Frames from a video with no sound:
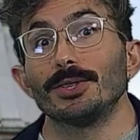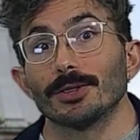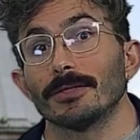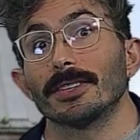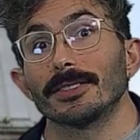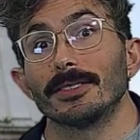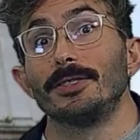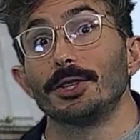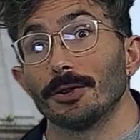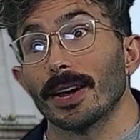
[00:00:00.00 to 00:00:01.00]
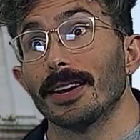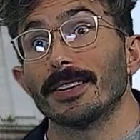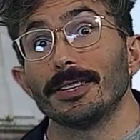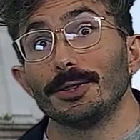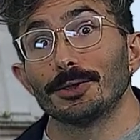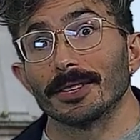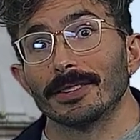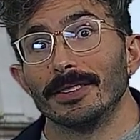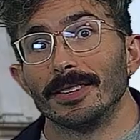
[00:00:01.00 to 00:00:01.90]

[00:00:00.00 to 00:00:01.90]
surface to create an illusion.